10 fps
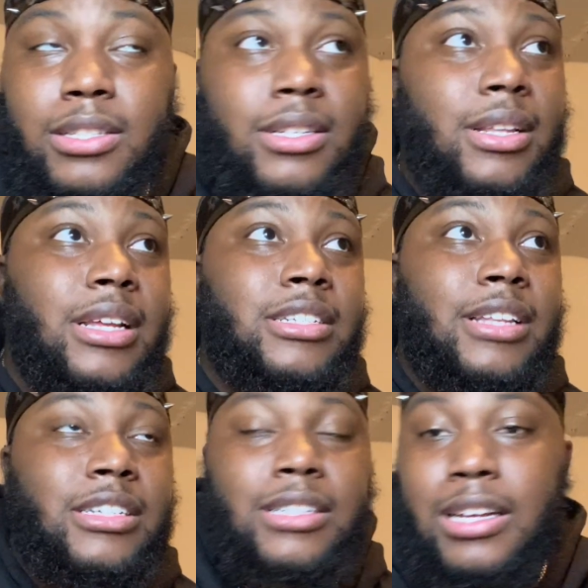that's that's
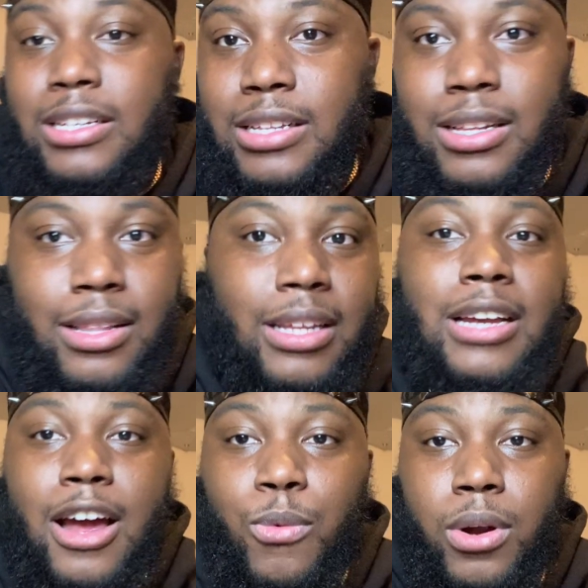that's that's that's
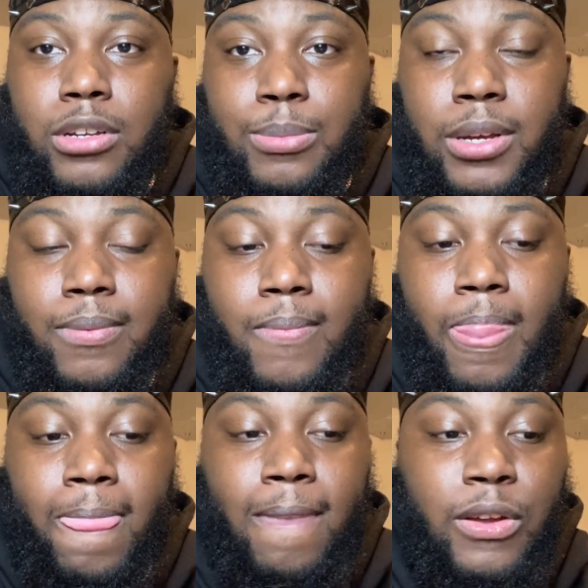how it works, man.
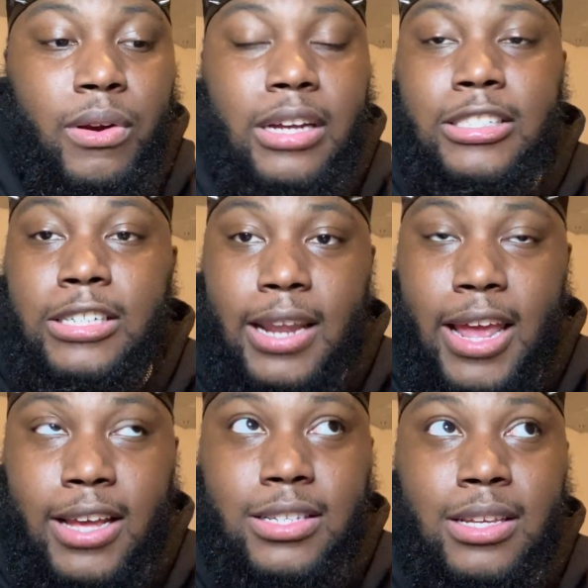You know, that's
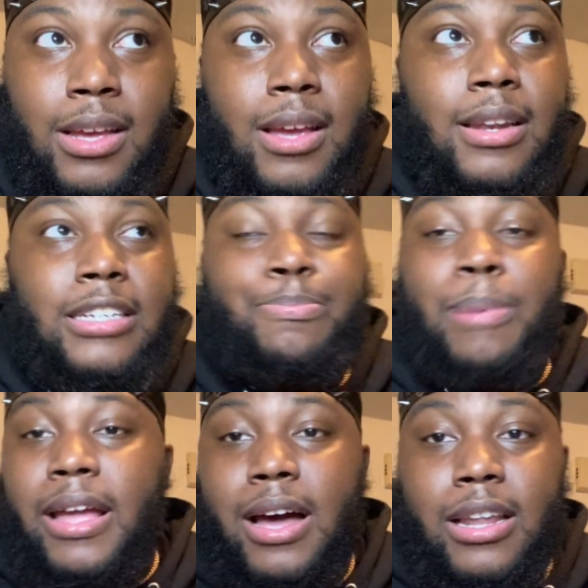genetics, that's
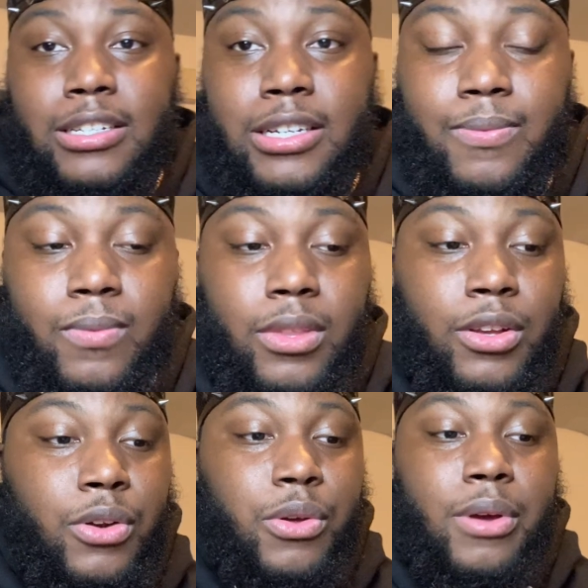biology.
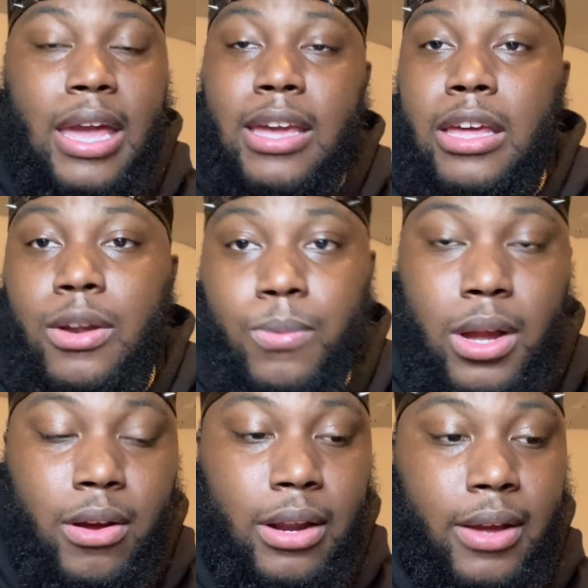You know, you can't get
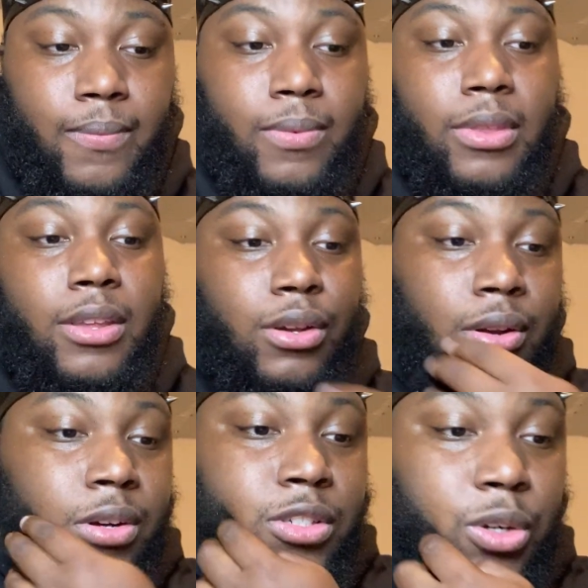around that.
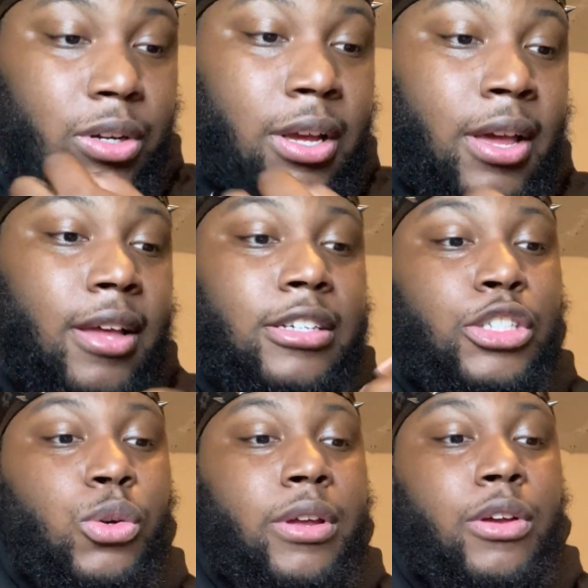You know, so
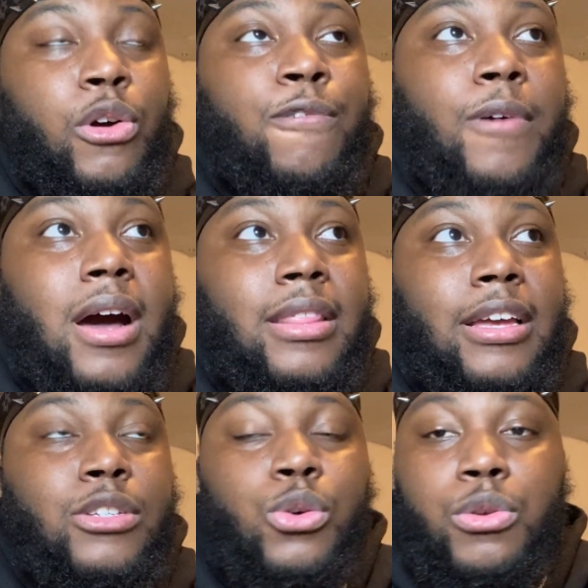showing your father
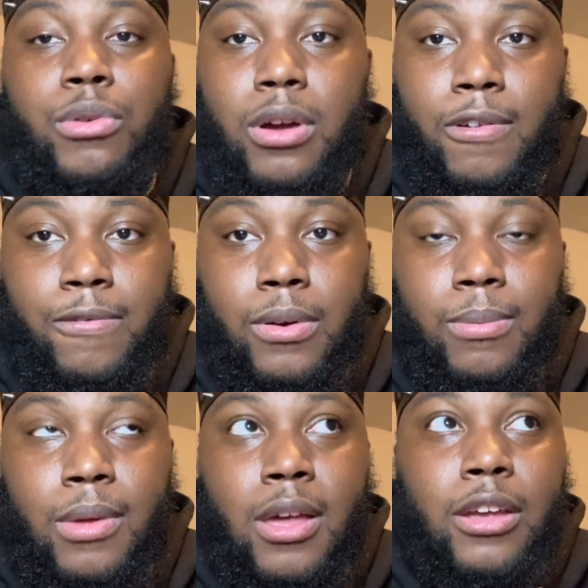is who you come from.
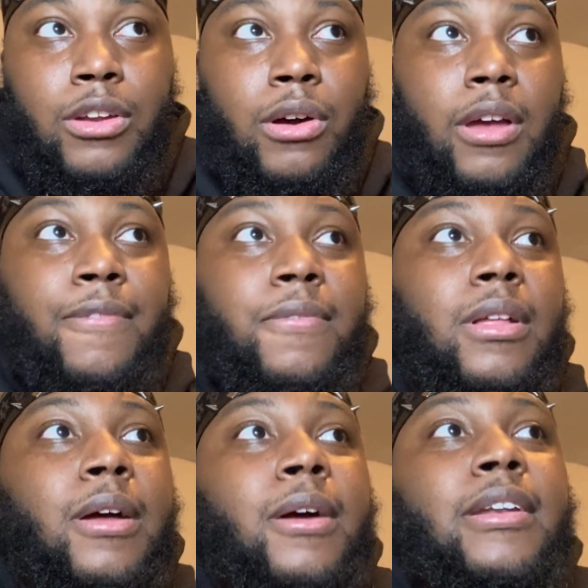You know, if
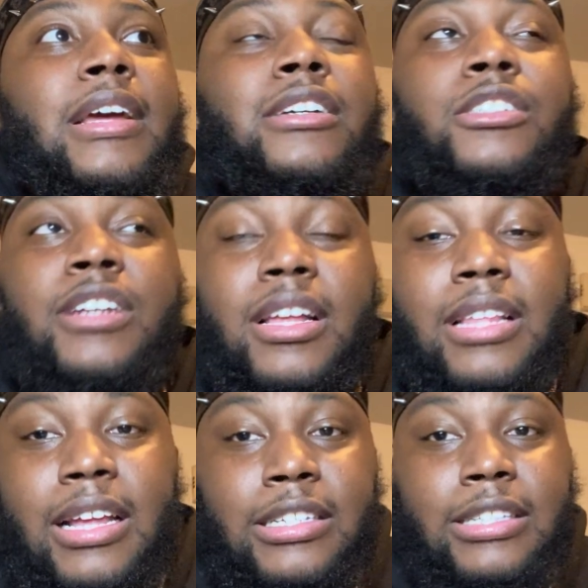there's
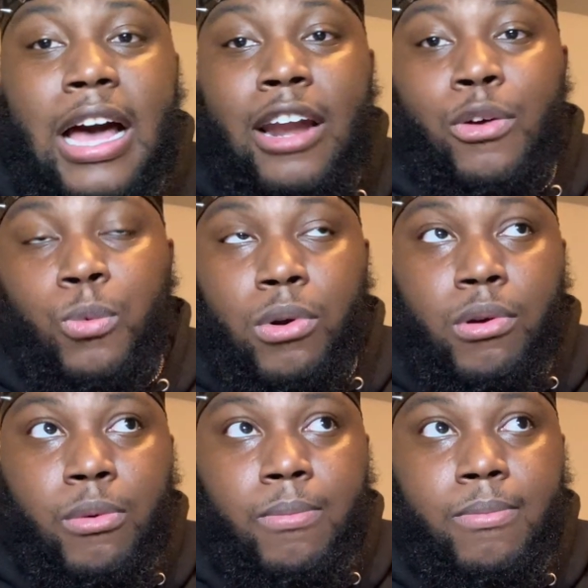nothing inside of the
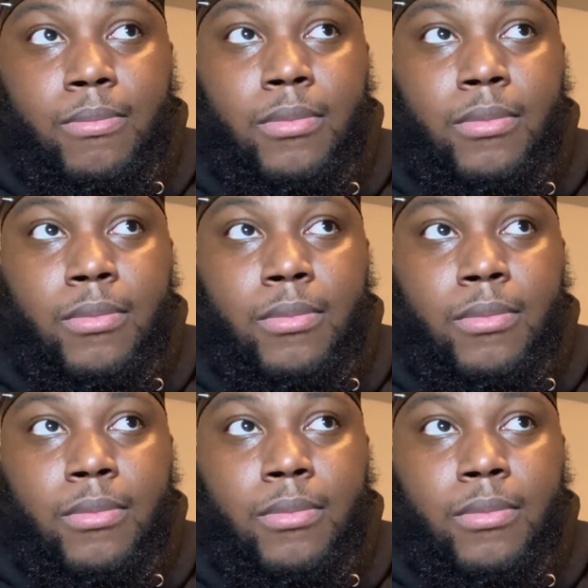womb